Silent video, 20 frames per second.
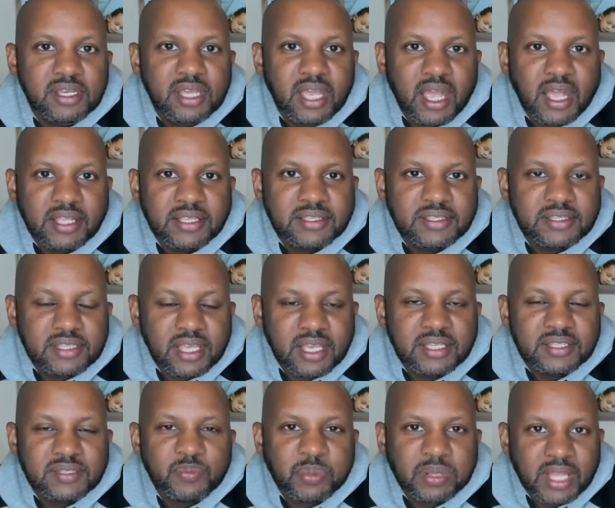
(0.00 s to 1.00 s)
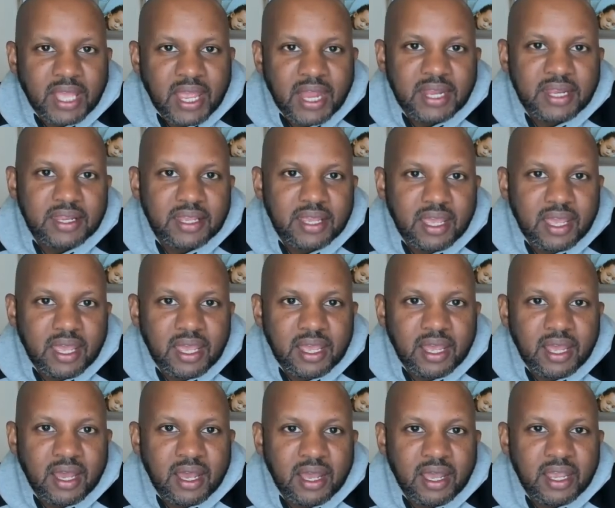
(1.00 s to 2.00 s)
it's planned
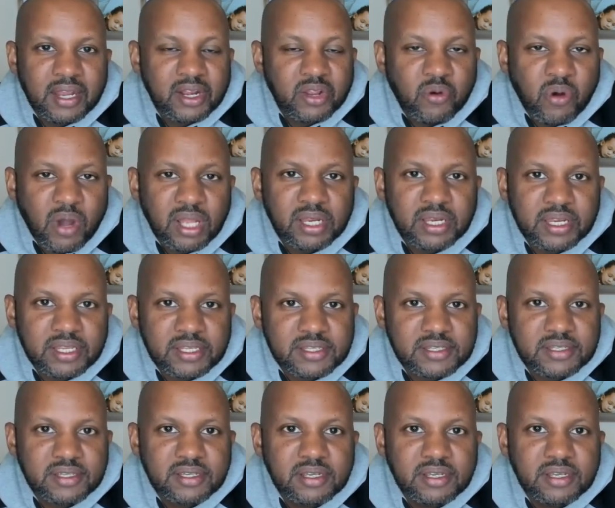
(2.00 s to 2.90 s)
inequalities.